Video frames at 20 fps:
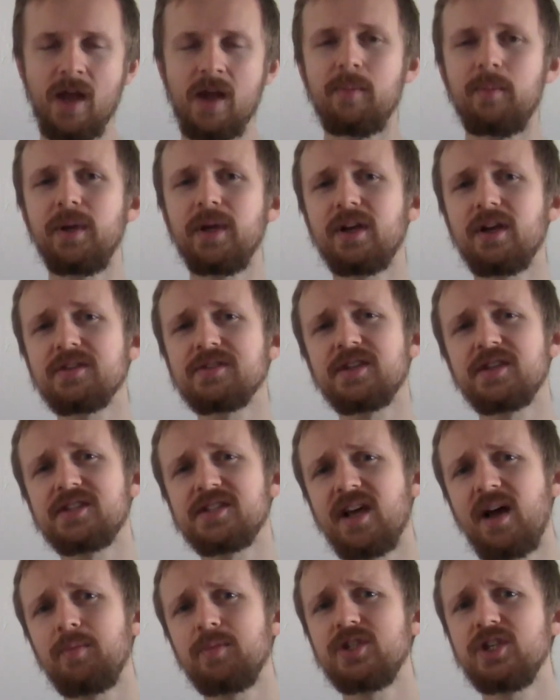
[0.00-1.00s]
Because the
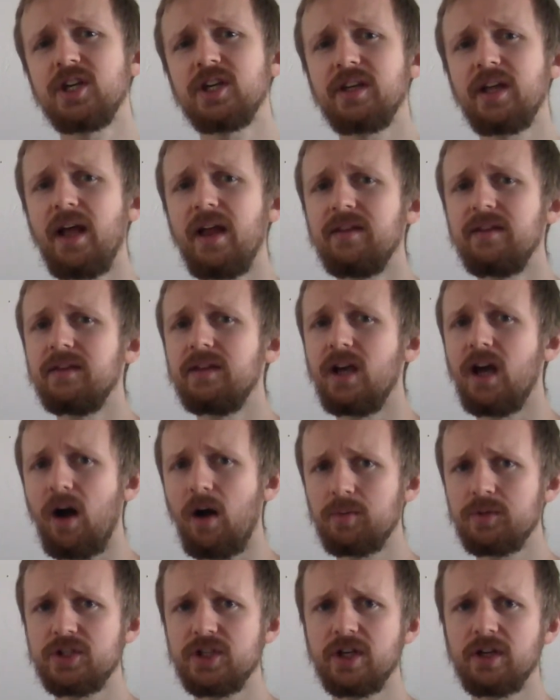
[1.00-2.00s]
subject and the
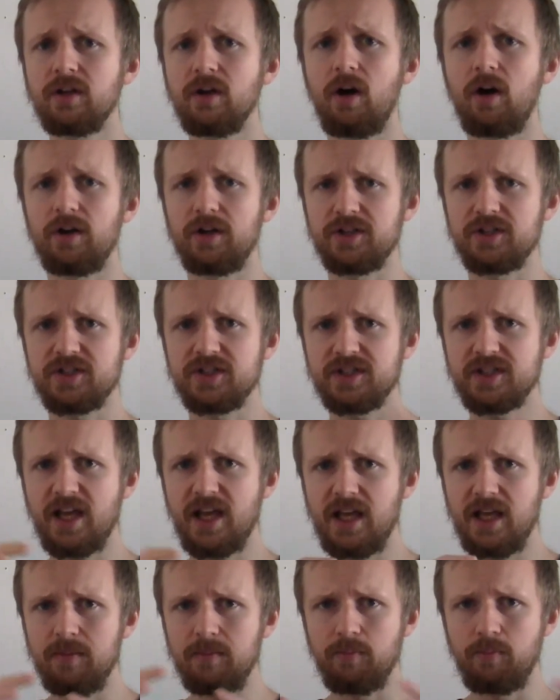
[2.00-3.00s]
object are the
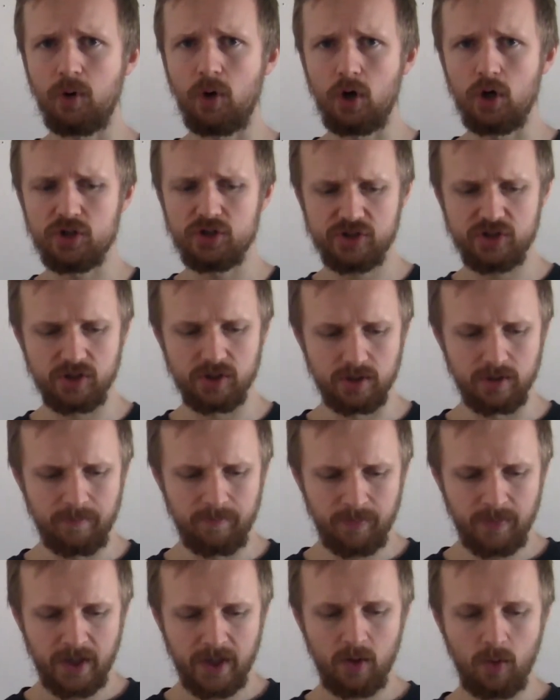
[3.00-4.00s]
same
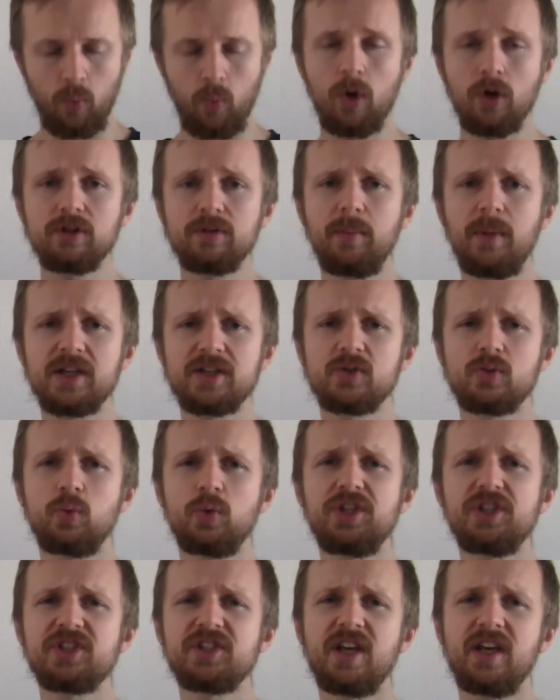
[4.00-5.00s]
person. What must
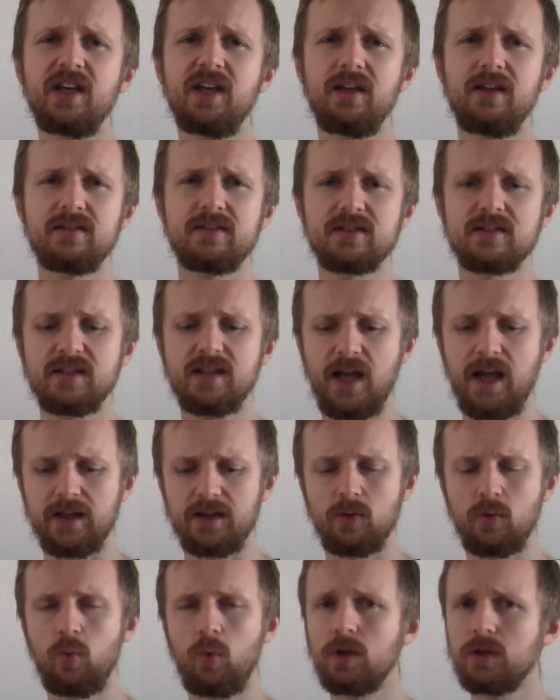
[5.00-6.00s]
we say
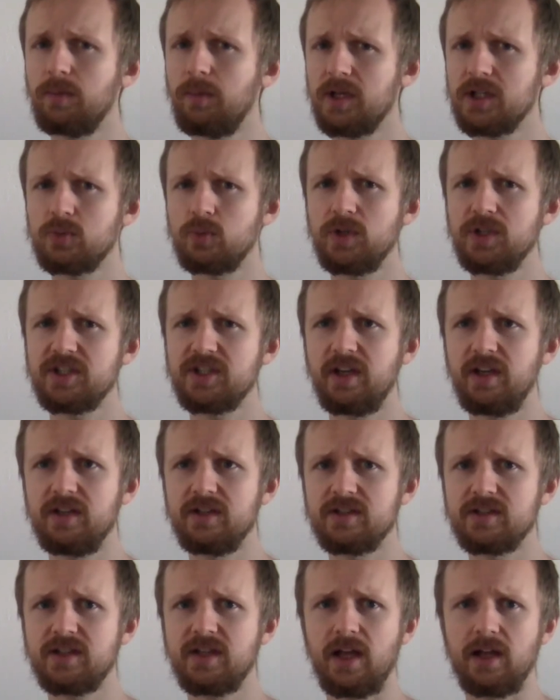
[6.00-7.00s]
instead? What must we say
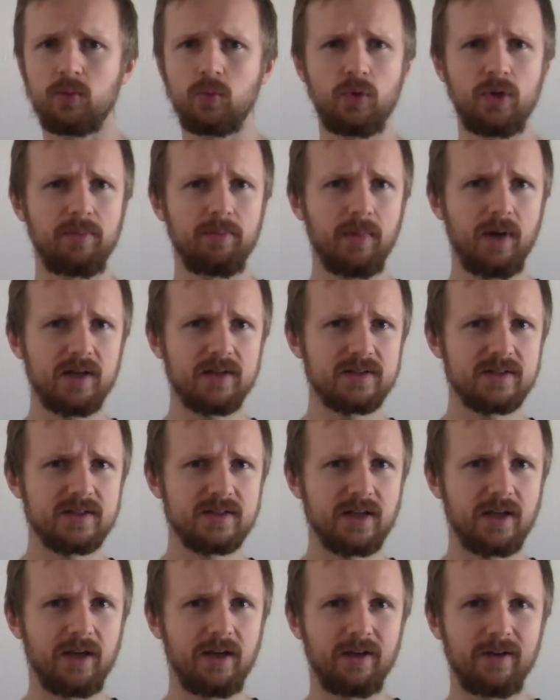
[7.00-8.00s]
instead? We must
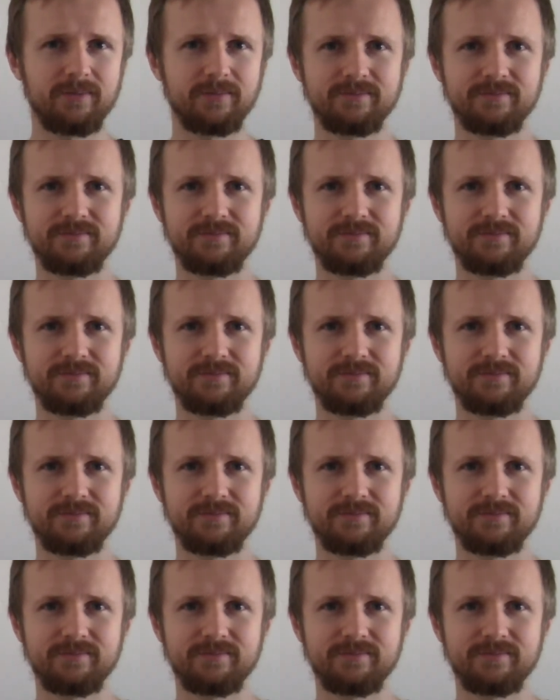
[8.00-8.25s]
say